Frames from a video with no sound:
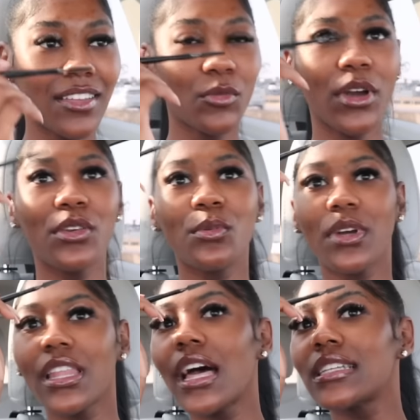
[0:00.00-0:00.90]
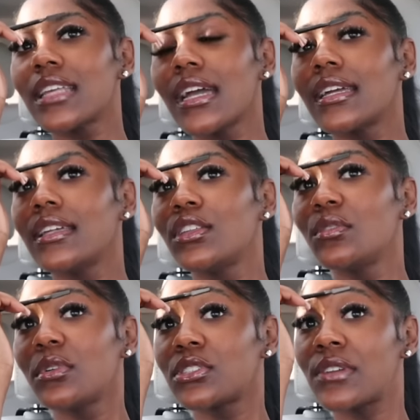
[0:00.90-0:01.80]
where you realize like you
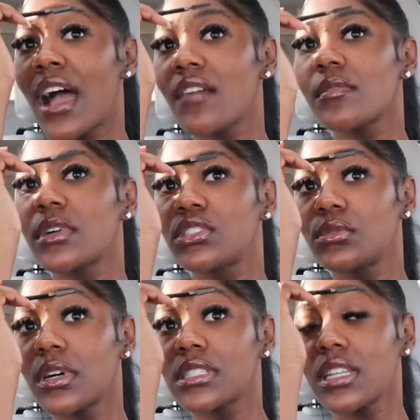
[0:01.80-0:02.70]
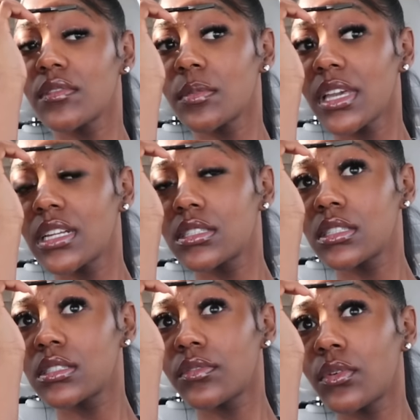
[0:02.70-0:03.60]
was driving but you wasn't even paying
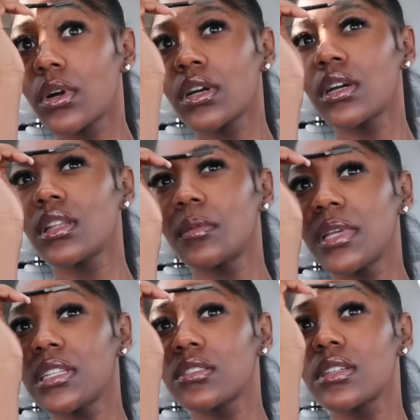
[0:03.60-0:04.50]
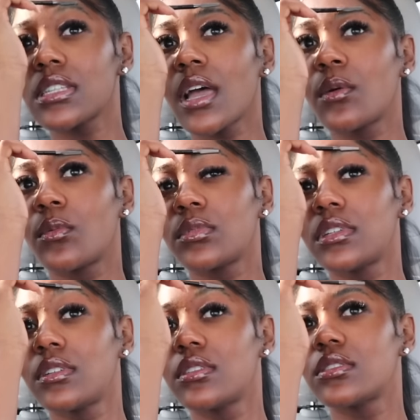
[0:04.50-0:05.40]
attention for a good minute so it's like
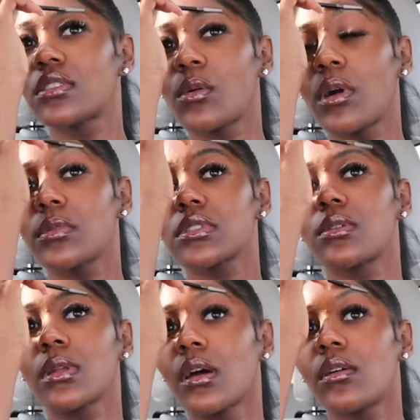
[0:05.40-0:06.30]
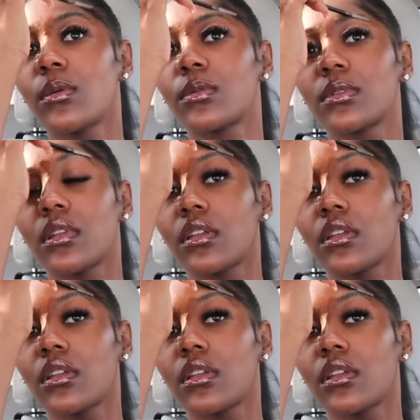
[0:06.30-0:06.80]
so what was going on